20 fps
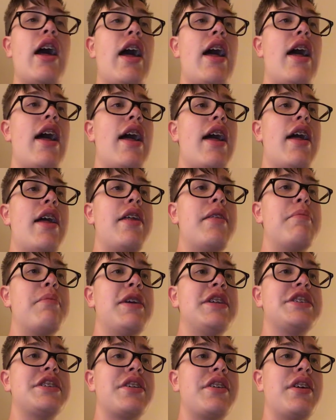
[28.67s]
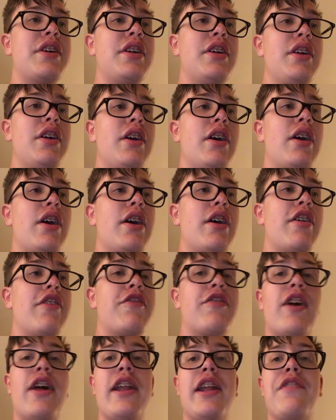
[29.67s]
And basically,
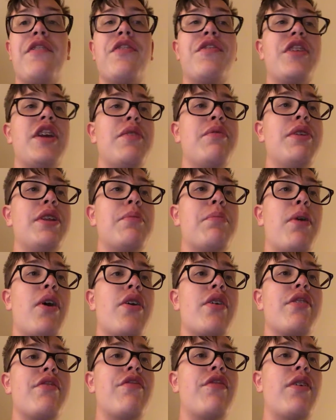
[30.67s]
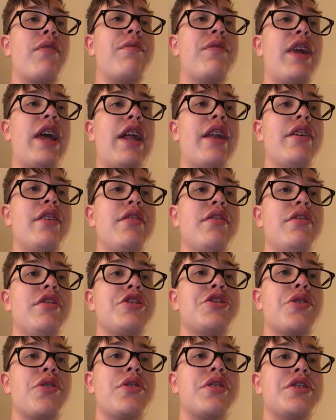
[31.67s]
at 8:15 we departed from Vienna,
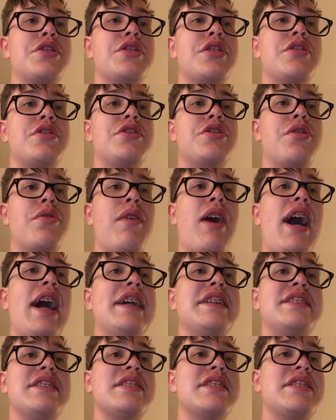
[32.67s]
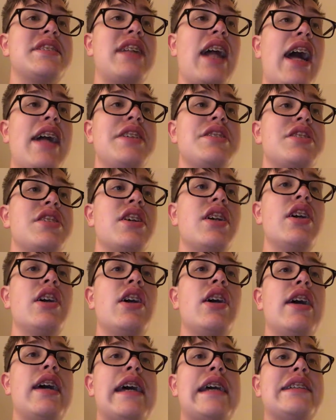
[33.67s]
the short distance to Eisenstadt
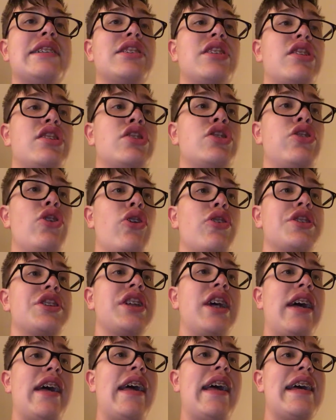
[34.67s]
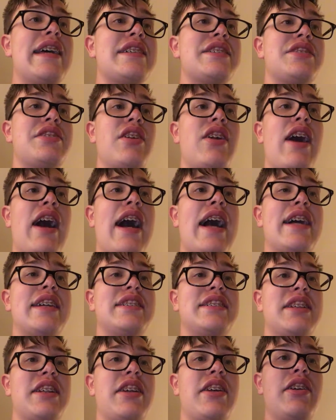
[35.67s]
and Schloss
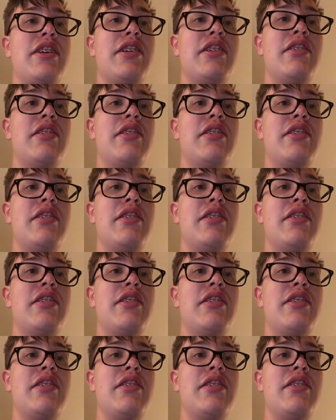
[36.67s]
Esterhazy.